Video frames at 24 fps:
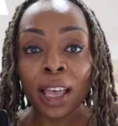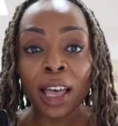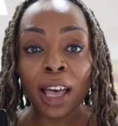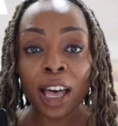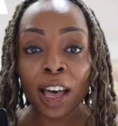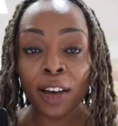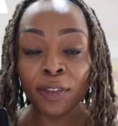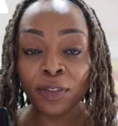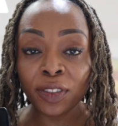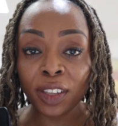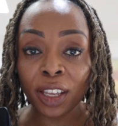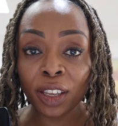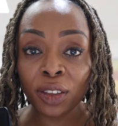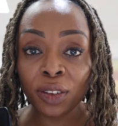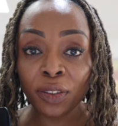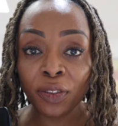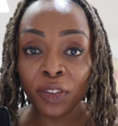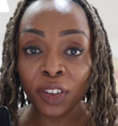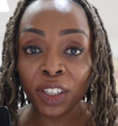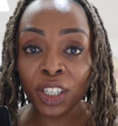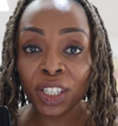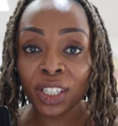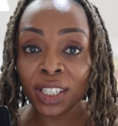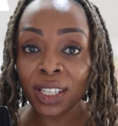after you
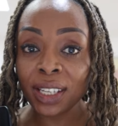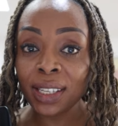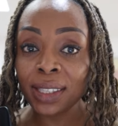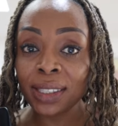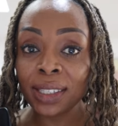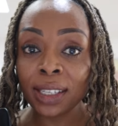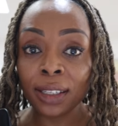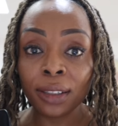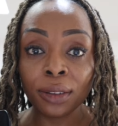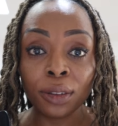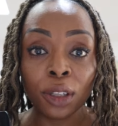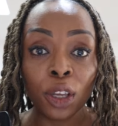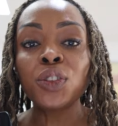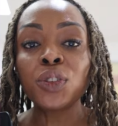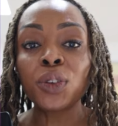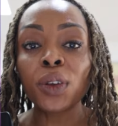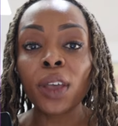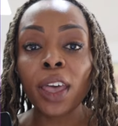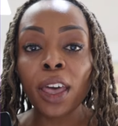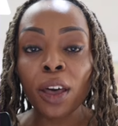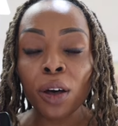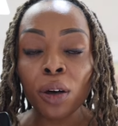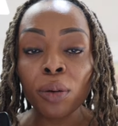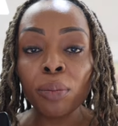finish eating to
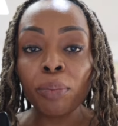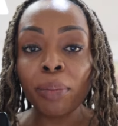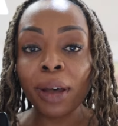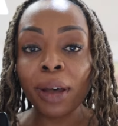help